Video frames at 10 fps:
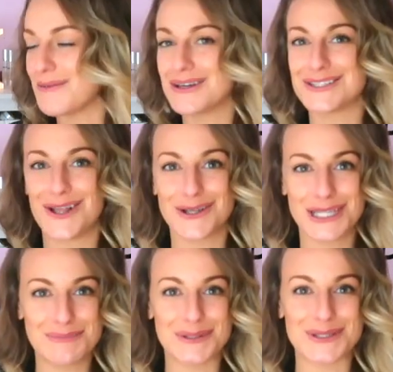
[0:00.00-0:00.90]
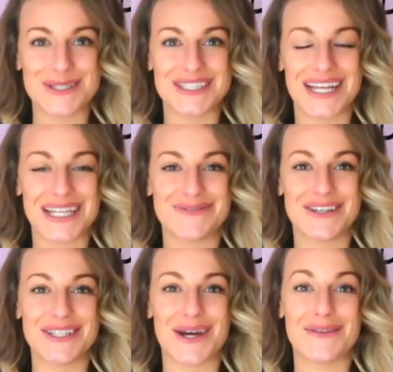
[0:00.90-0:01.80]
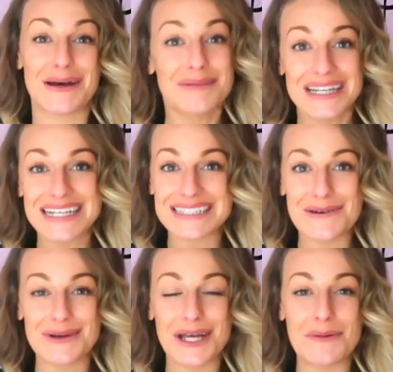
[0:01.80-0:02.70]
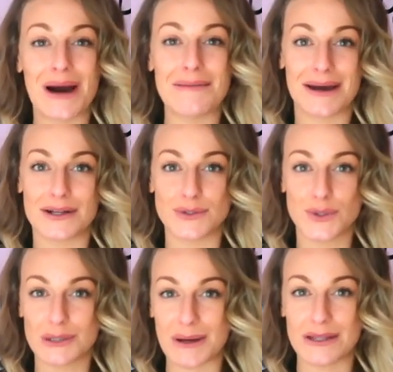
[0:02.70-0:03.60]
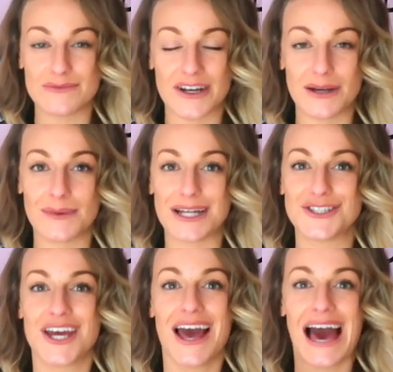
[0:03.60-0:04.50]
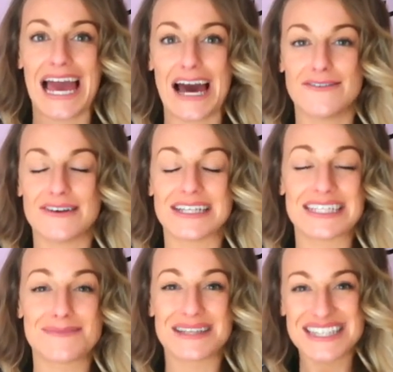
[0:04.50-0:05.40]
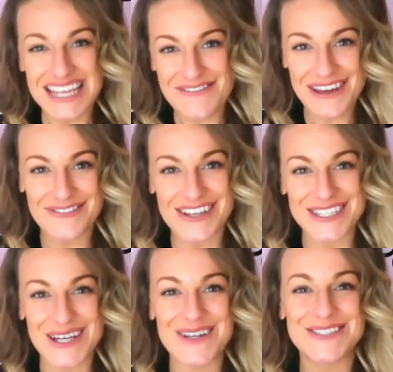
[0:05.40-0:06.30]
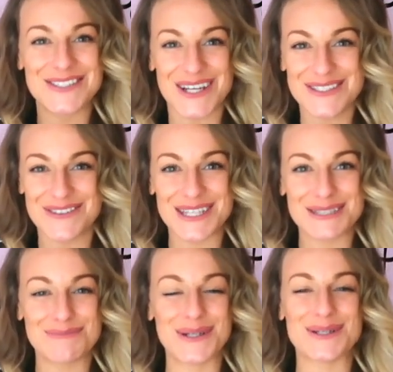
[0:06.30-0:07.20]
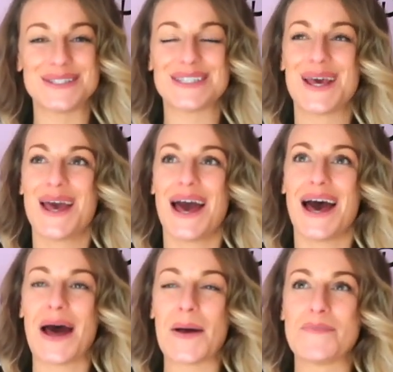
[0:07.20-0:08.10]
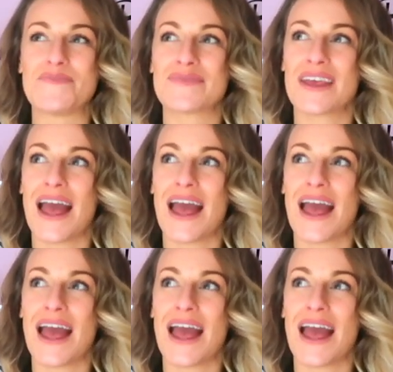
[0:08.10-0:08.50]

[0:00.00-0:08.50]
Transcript: because um, lots of the boots you'll see in this video they'll be linked down below but I might not talk about them very much I have a specific video just for these boots um,